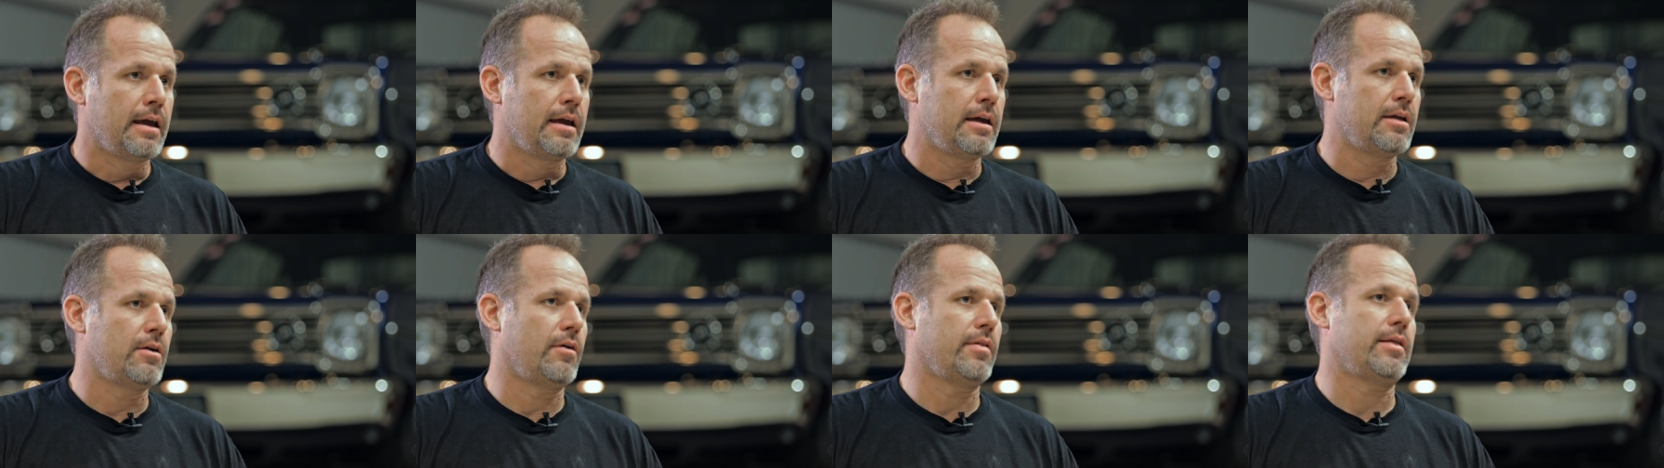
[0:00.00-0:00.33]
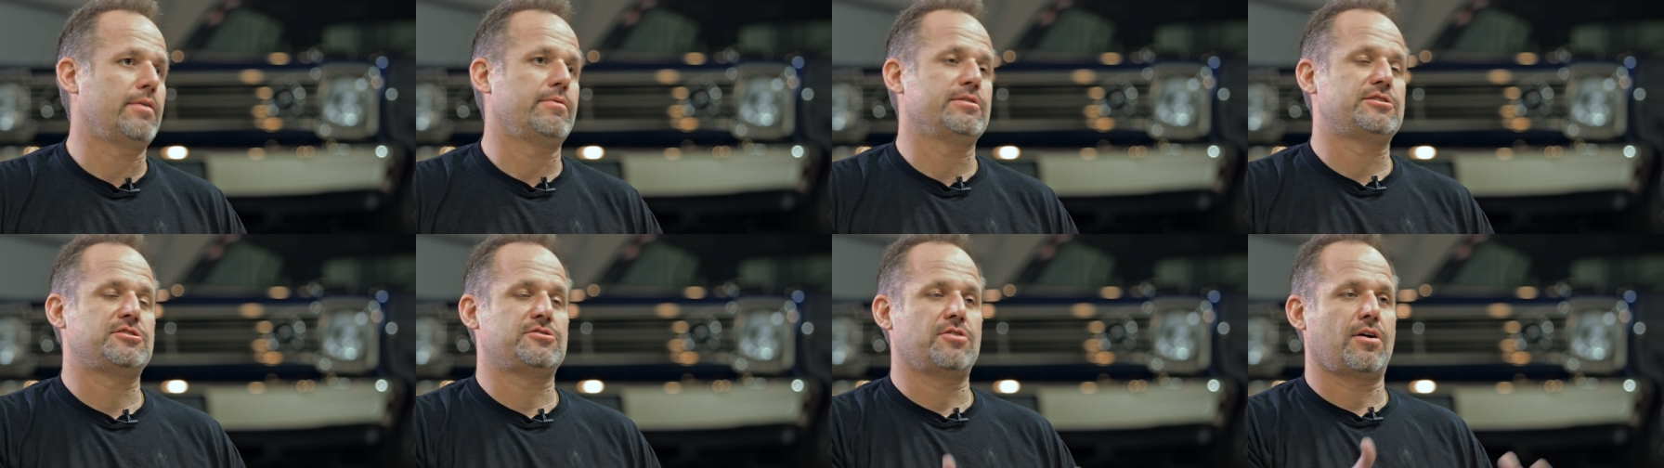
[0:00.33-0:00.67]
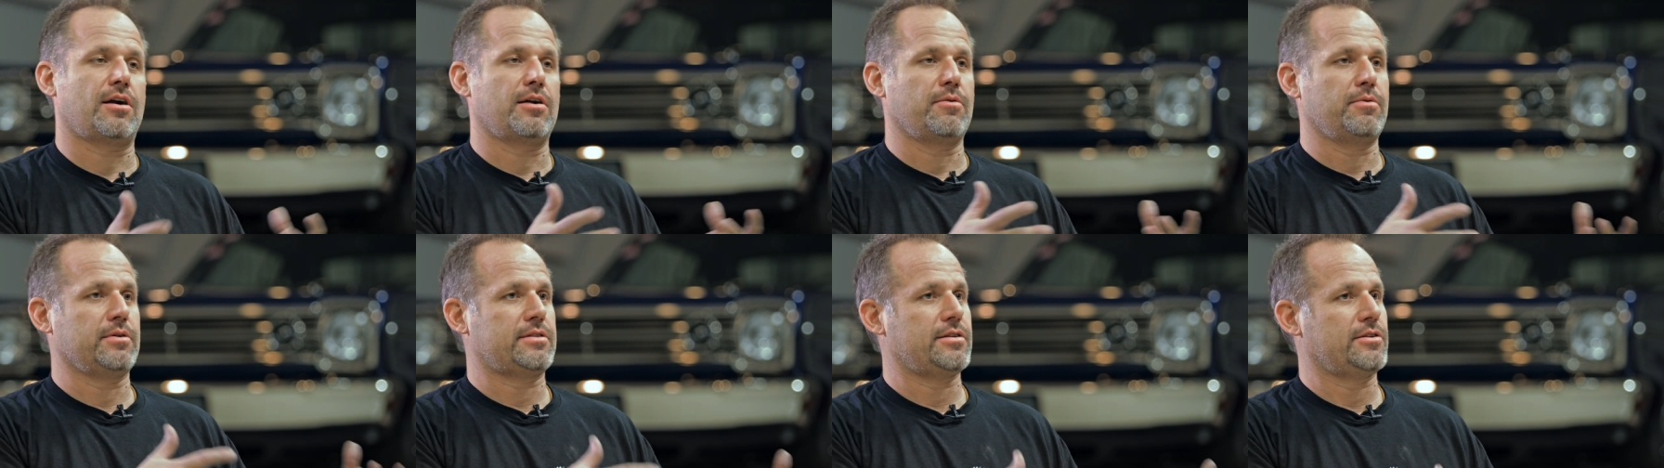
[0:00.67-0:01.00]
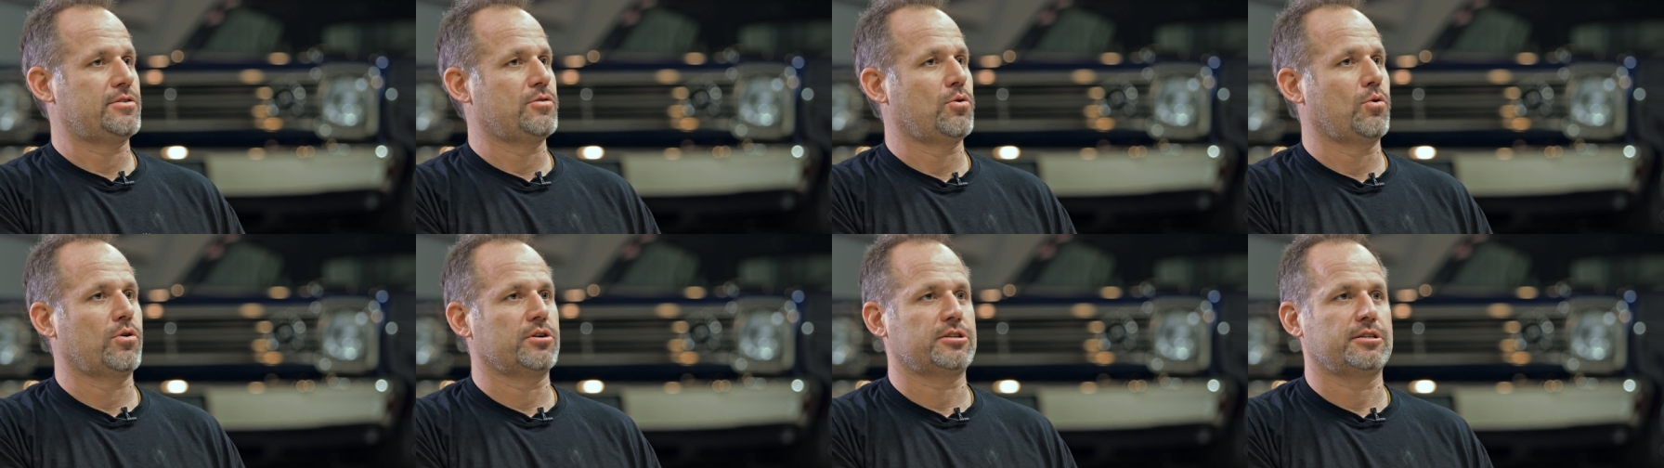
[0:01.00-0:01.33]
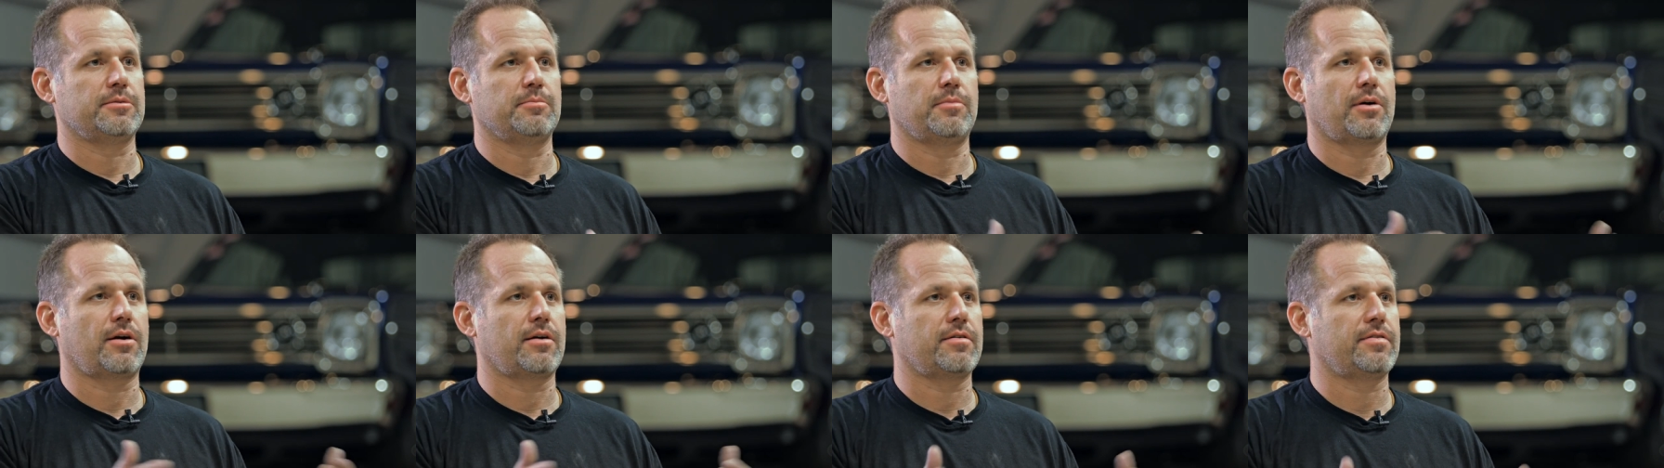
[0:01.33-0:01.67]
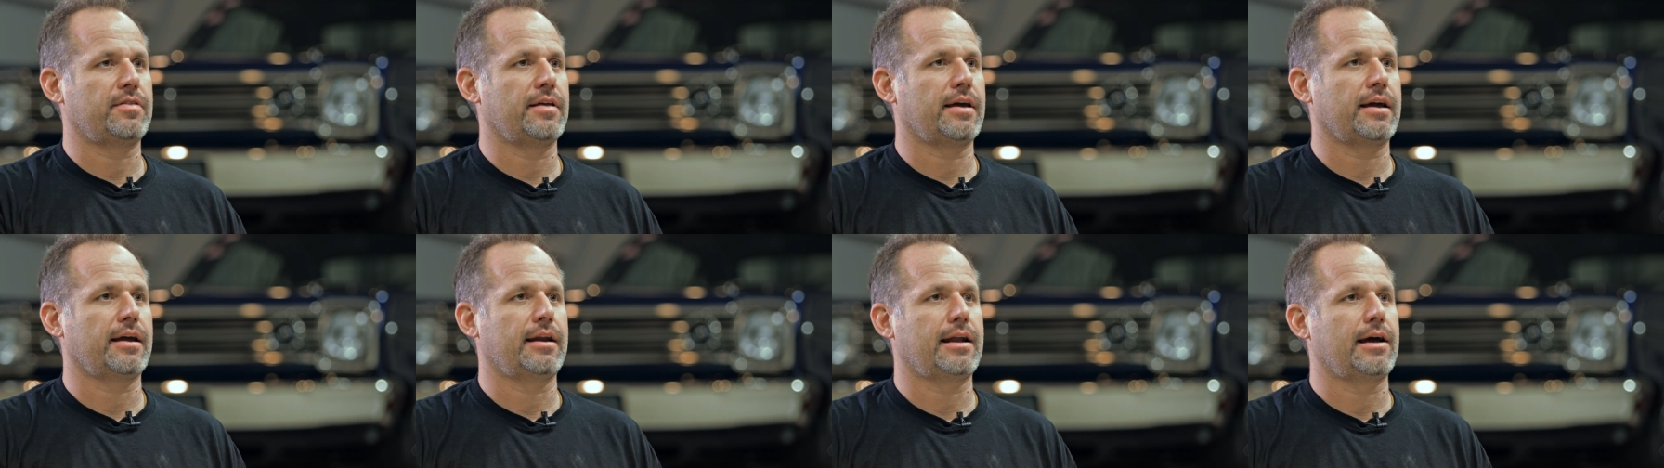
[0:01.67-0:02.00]
you know, then we started with the torsion bar
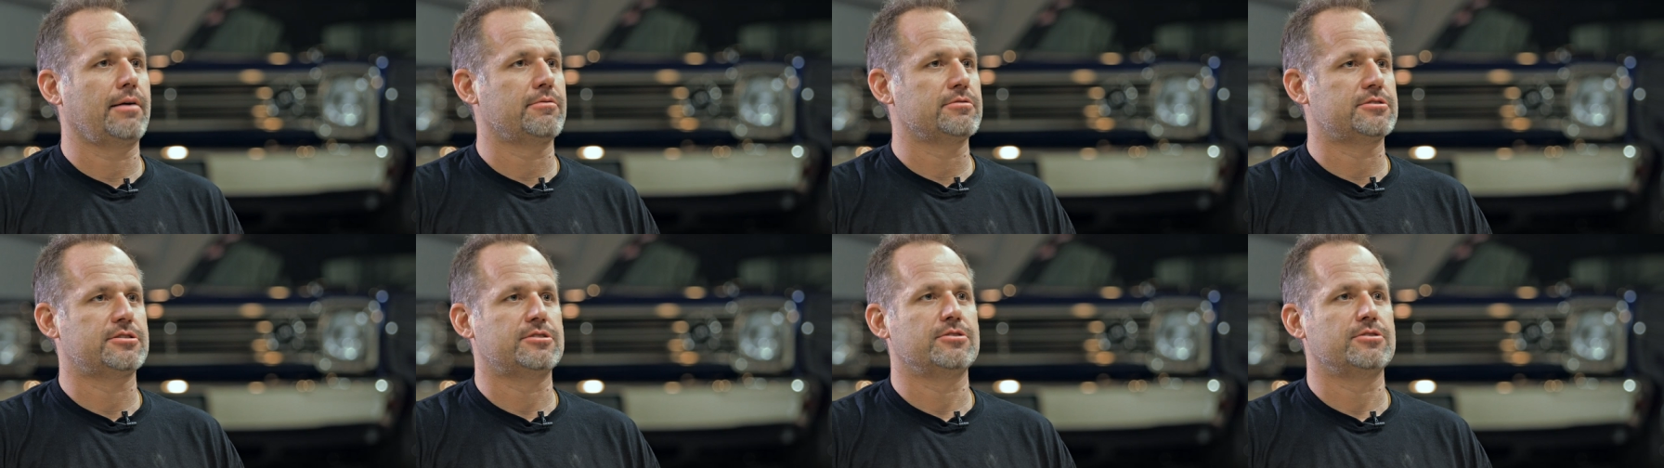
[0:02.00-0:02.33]
thing, and that was